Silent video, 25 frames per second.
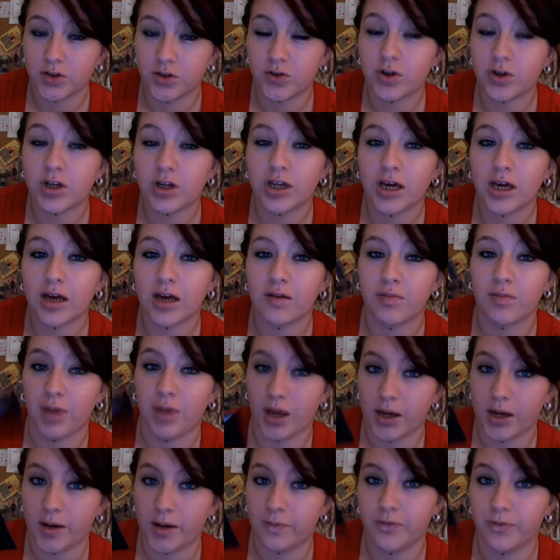could get
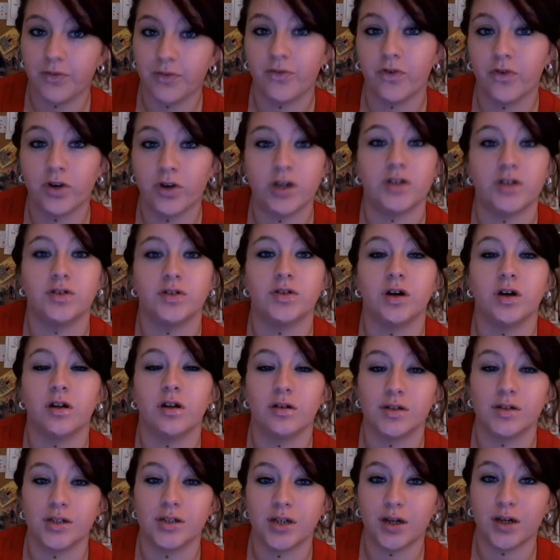makeup for
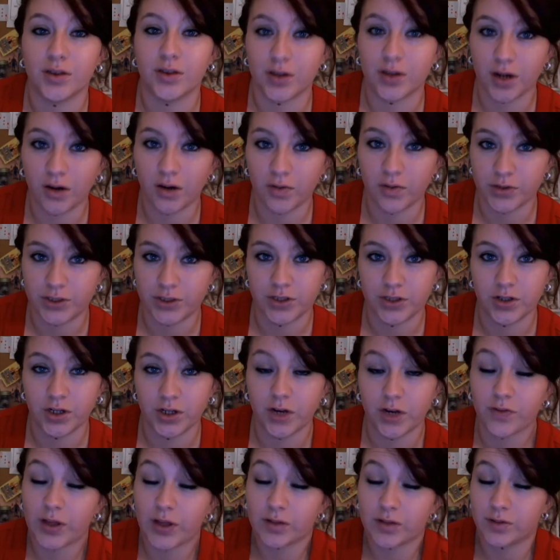$42 and get the coverage that you like,
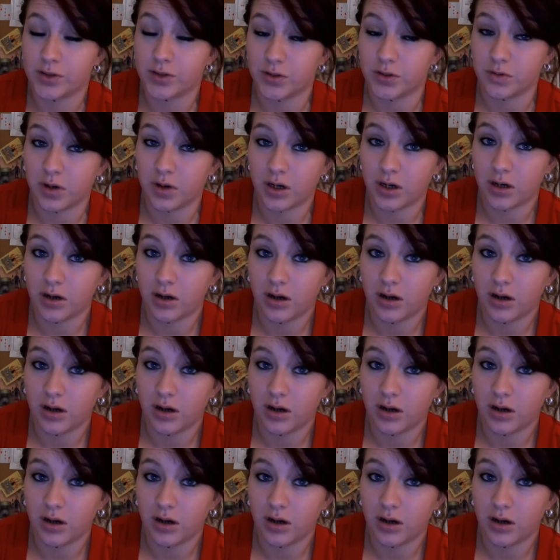if that's what you want.